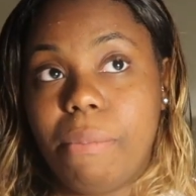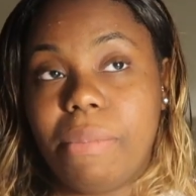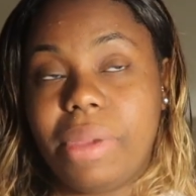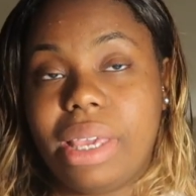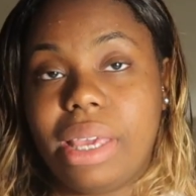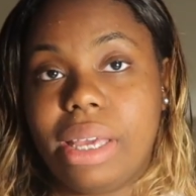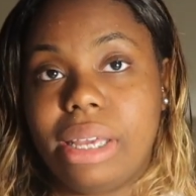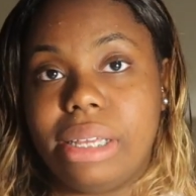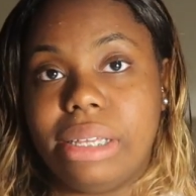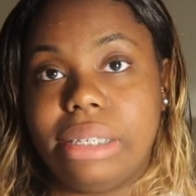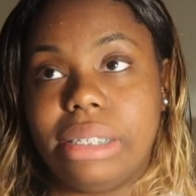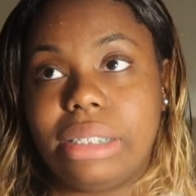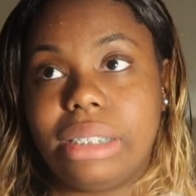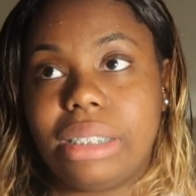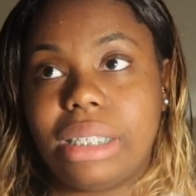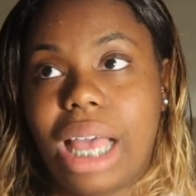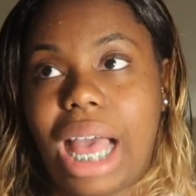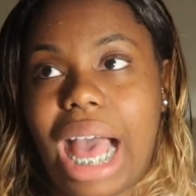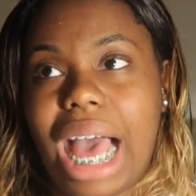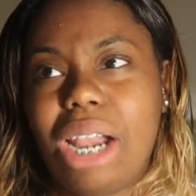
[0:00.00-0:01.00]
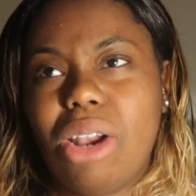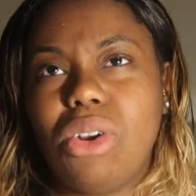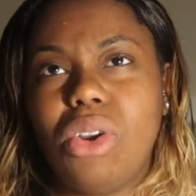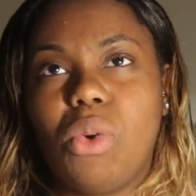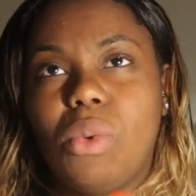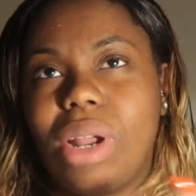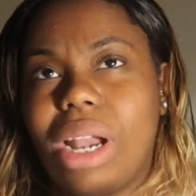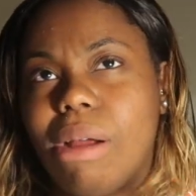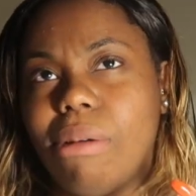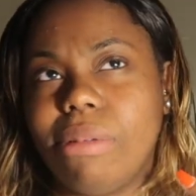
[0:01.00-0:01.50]
Because I don't know
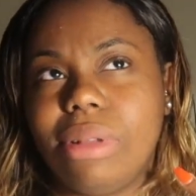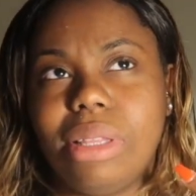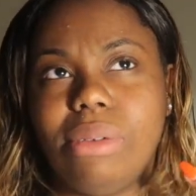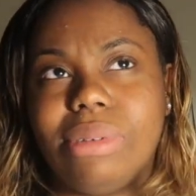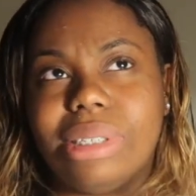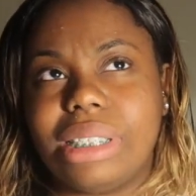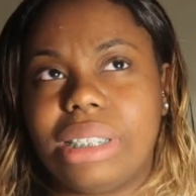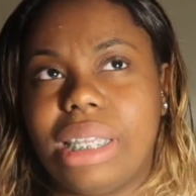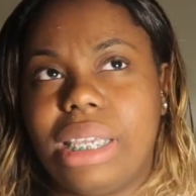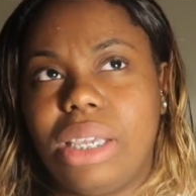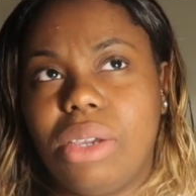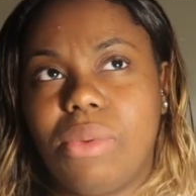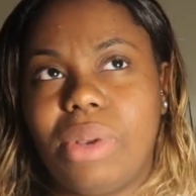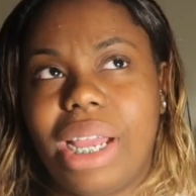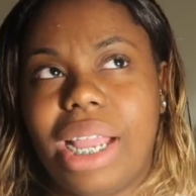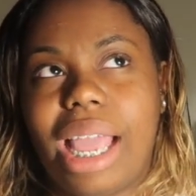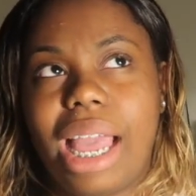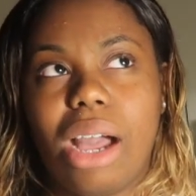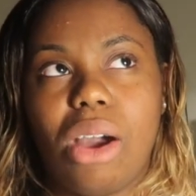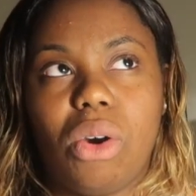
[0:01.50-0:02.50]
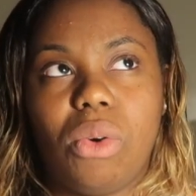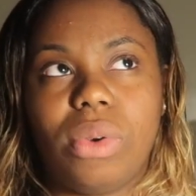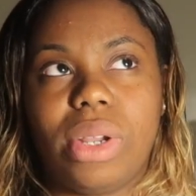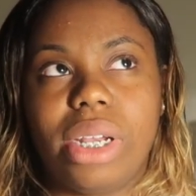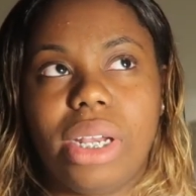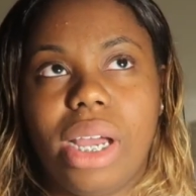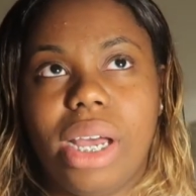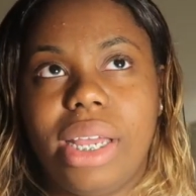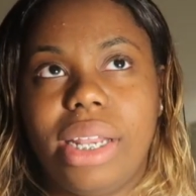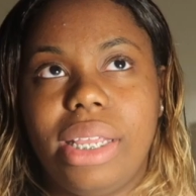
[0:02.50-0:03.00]
what I really was thinking when I got oat
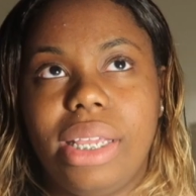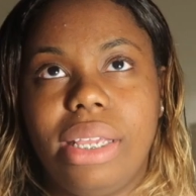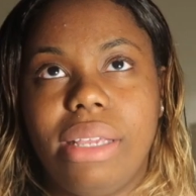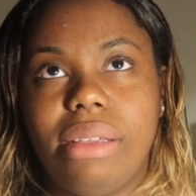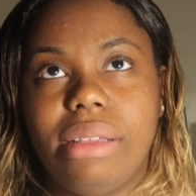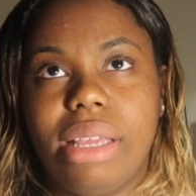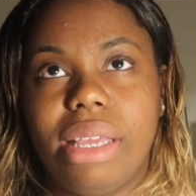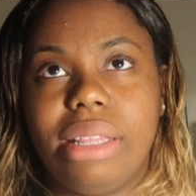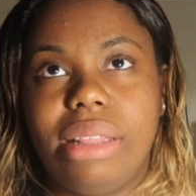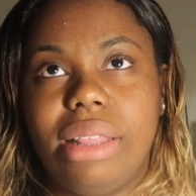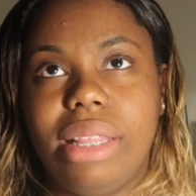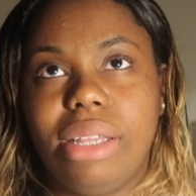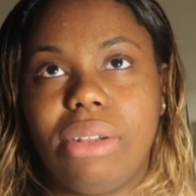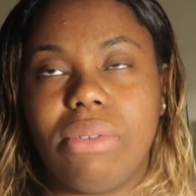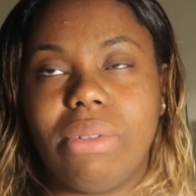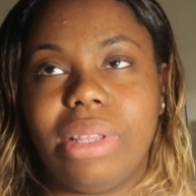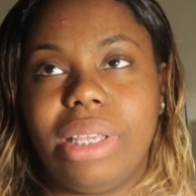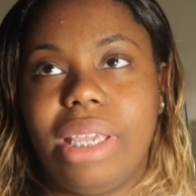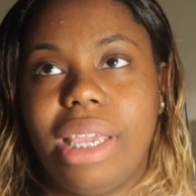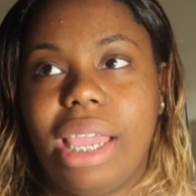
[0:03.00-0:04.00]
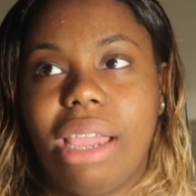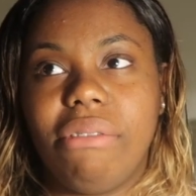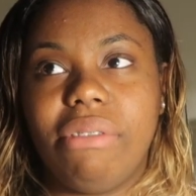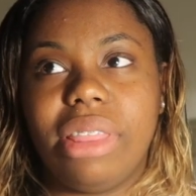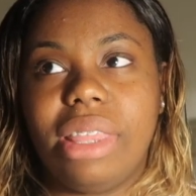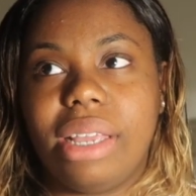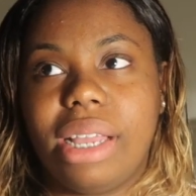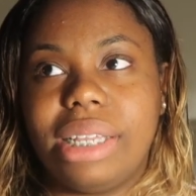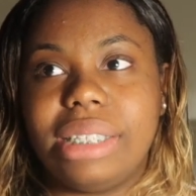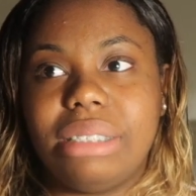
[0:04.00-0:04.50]
and honey. It literally,
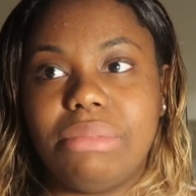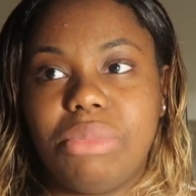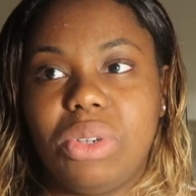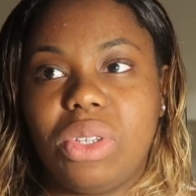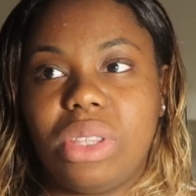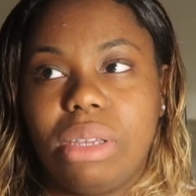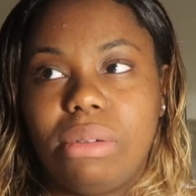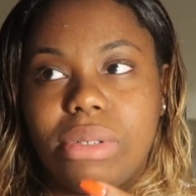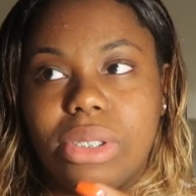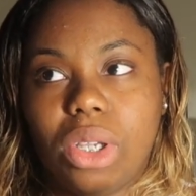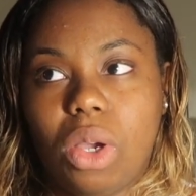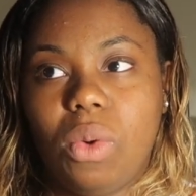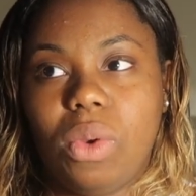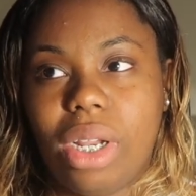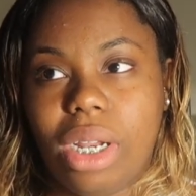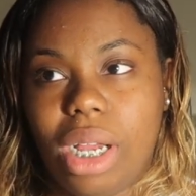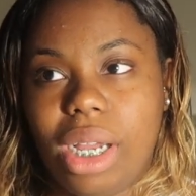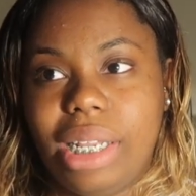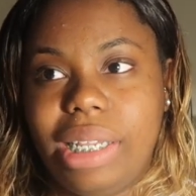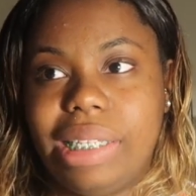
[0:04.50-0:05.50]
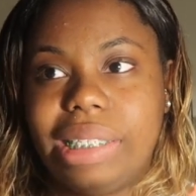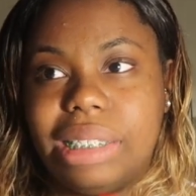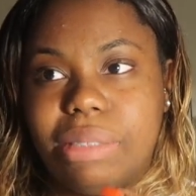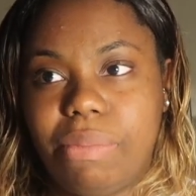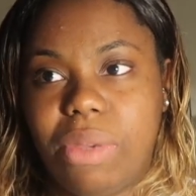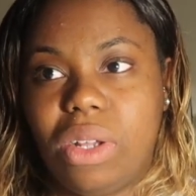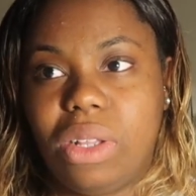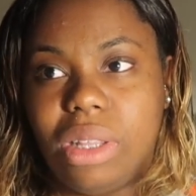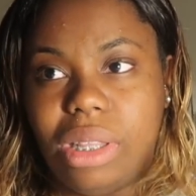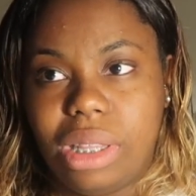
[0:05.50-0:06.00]
everything I smelled that was oat and honey
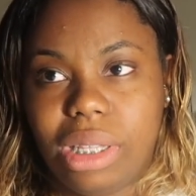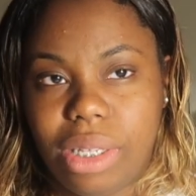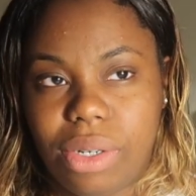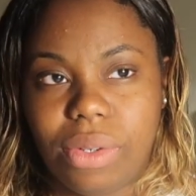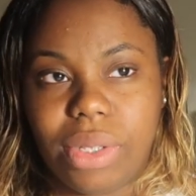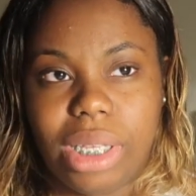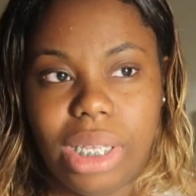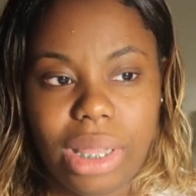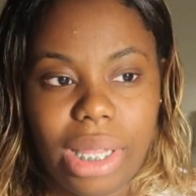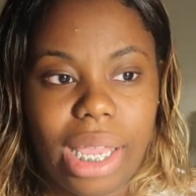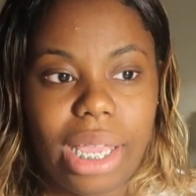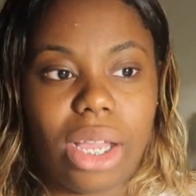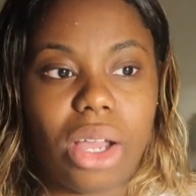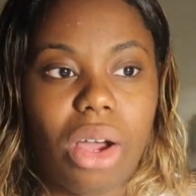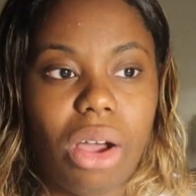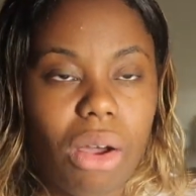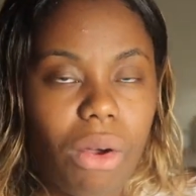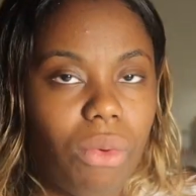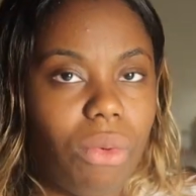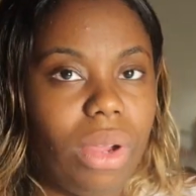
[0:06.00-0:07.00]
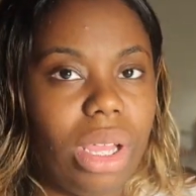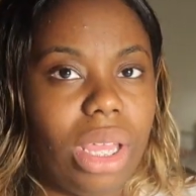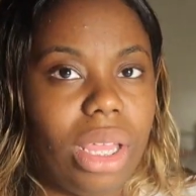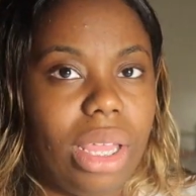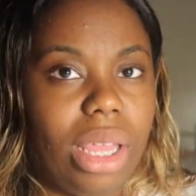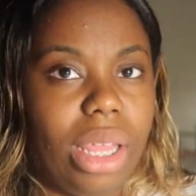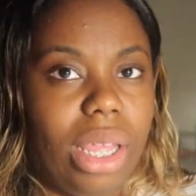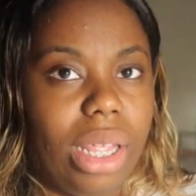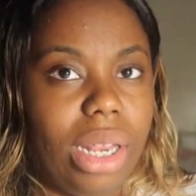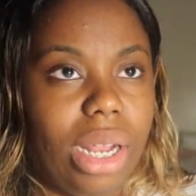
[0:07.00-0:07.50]
smelled literally like oat
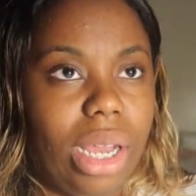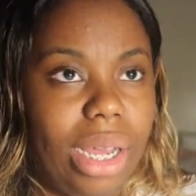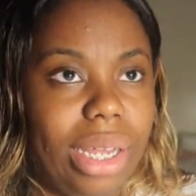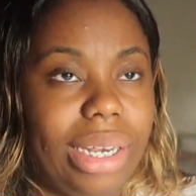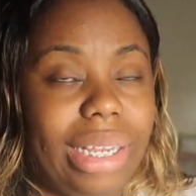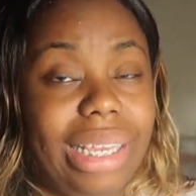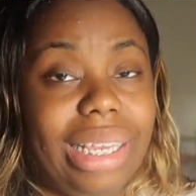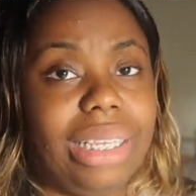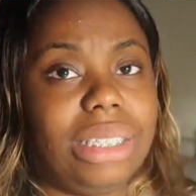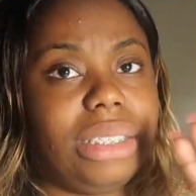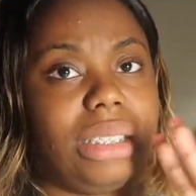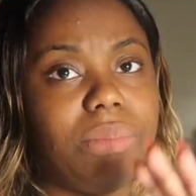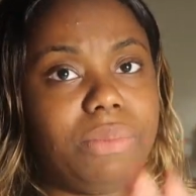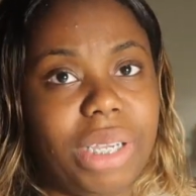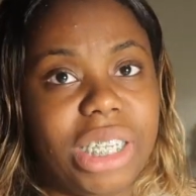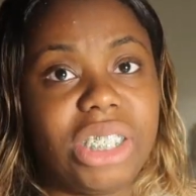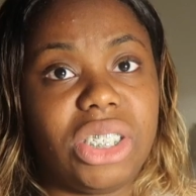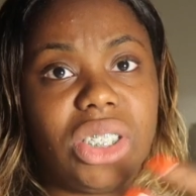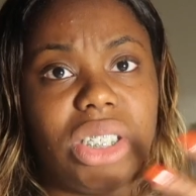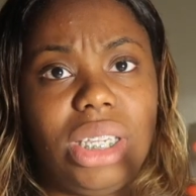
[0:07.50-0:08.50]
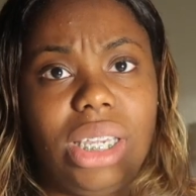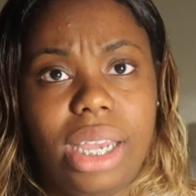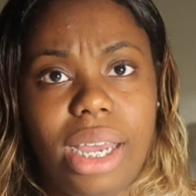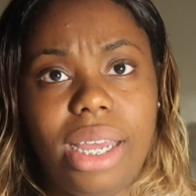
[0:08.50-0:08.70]
and honey, especially